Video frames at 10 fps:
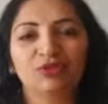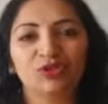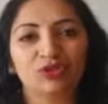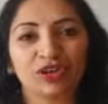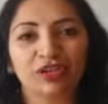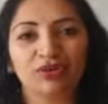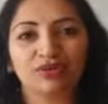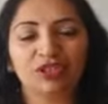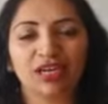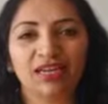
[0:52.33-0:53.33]
to trick
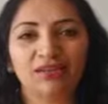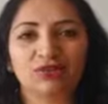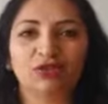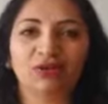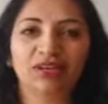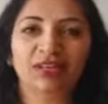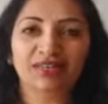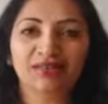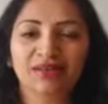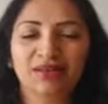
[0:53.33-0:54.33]
your child to
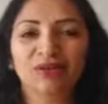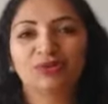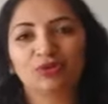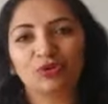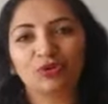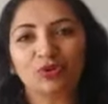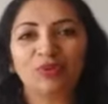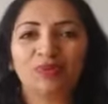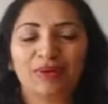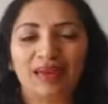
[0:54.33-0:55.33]
learn through
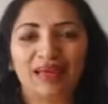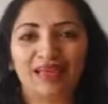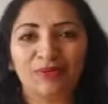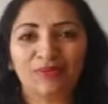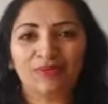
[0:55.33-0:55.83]
play.